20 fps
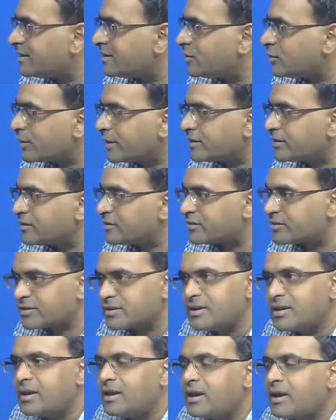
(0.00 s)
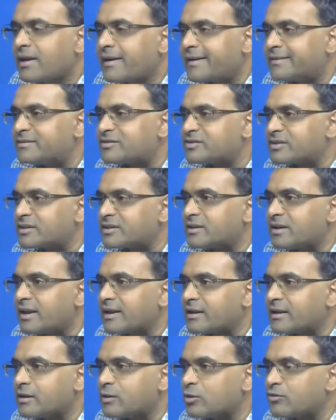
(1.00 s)
Then you can just construct a
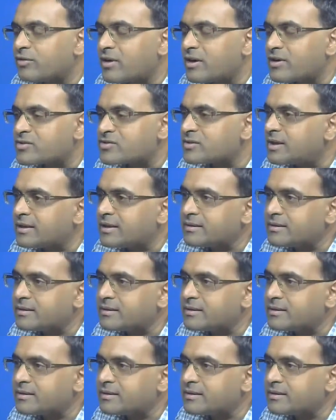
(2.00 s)
likelihood function